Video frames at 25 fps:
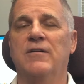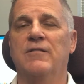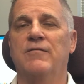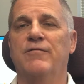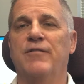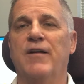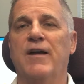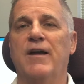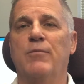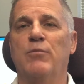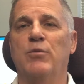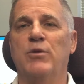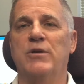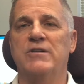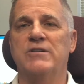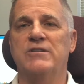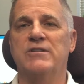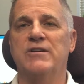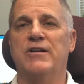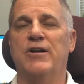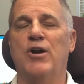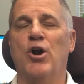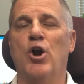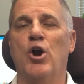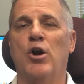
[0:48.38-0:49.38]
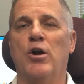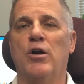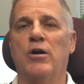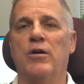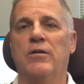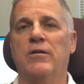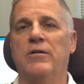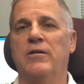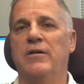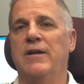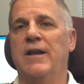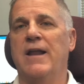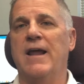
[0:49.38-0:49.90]
families in our
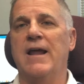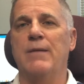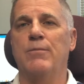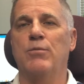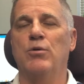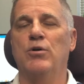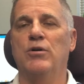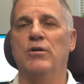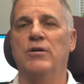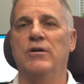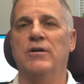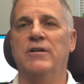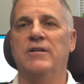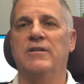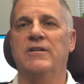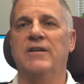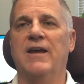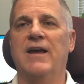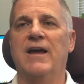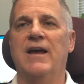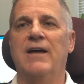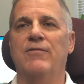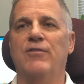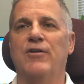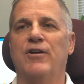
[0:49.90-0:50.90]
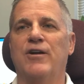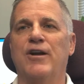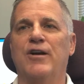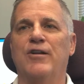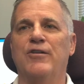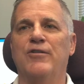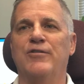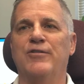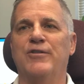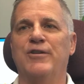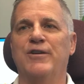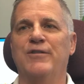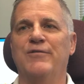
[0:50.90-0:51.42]
neighborhood to have a
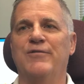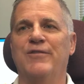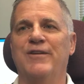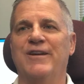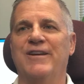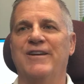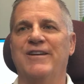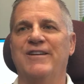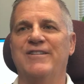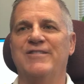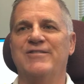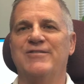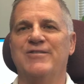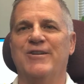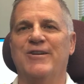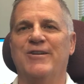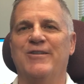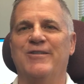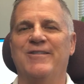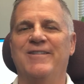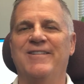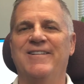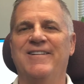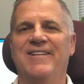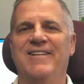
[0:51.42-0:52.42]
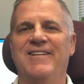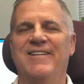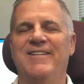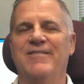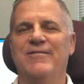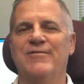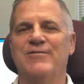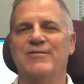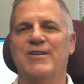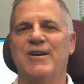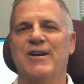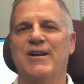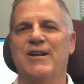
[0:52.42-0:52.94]
color TV. So
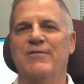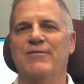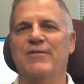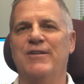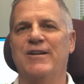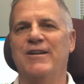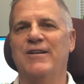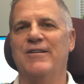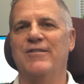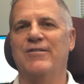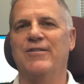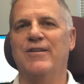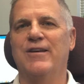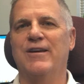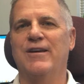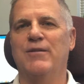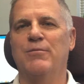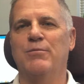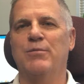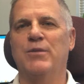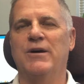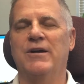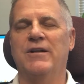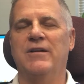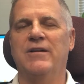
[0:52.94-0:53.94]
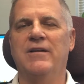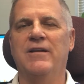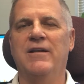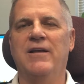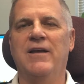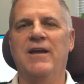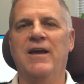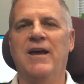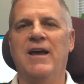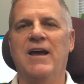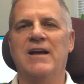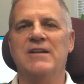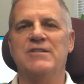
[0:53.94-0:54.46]
it's kind of a neat thing. But
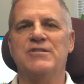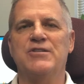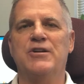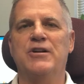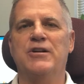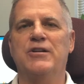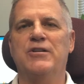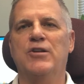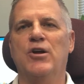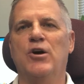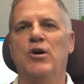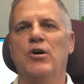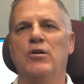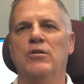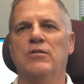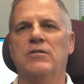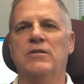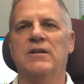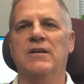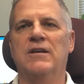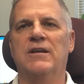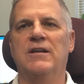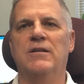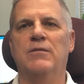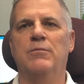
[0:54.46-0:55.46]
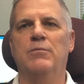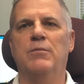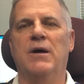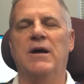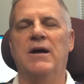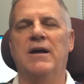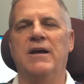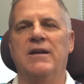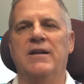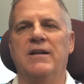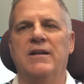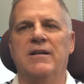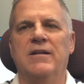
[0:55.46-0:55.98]
as an adult in
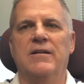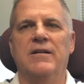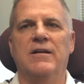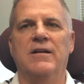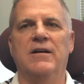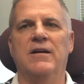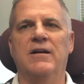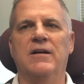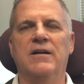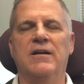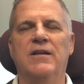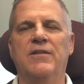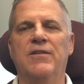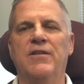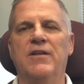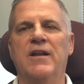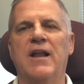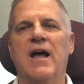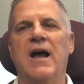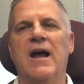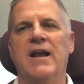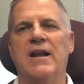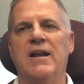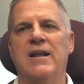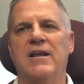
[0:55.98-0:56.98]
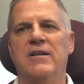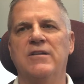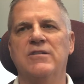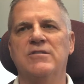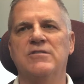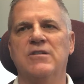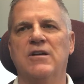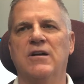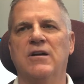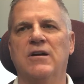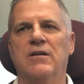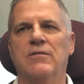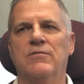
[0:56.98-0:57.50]
the
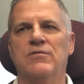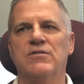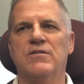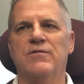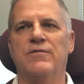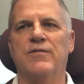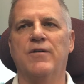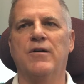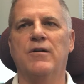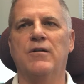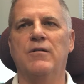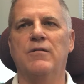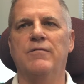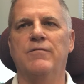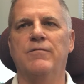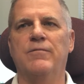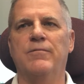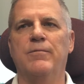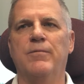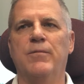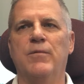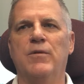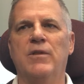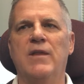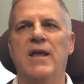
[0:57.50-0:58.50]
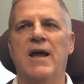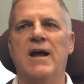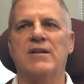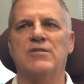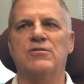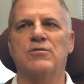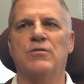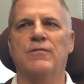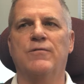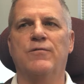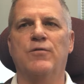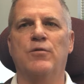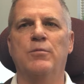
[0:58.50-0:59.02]
90s, it was very
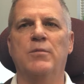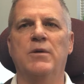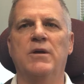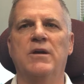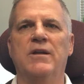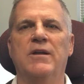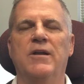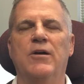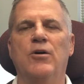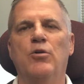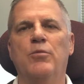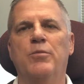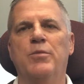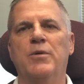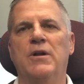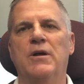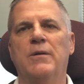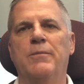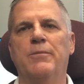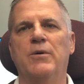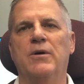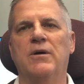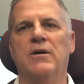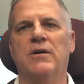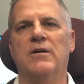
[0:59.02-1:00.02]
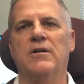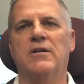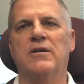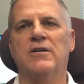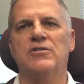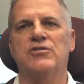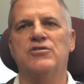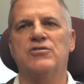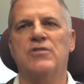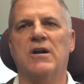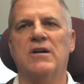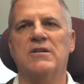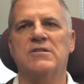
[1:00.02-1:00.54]
natural for me to open up a
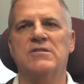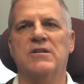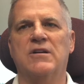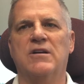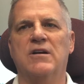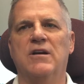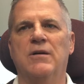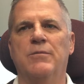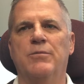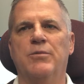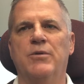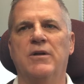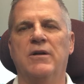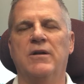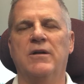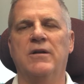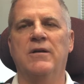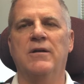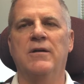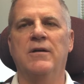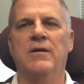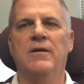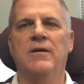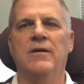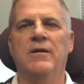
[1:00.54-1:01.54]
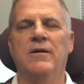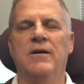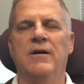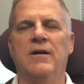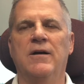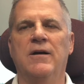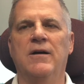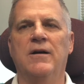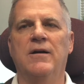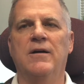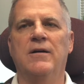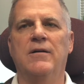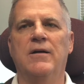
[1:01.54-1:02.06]
construction company,
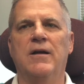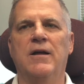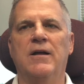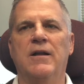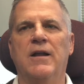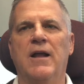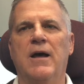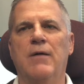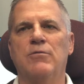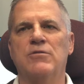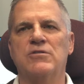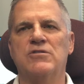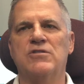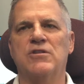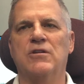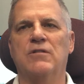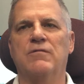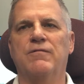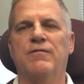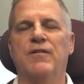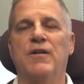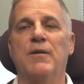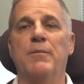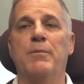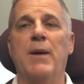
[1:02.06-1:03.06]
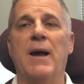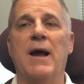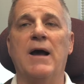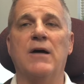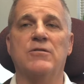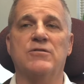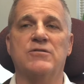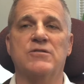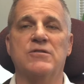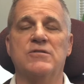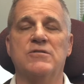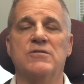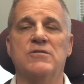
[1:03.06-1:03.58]
and I was going to flip
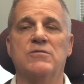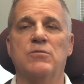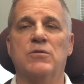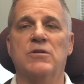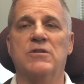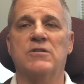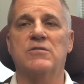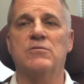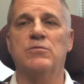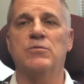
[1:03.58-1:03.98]
houses, which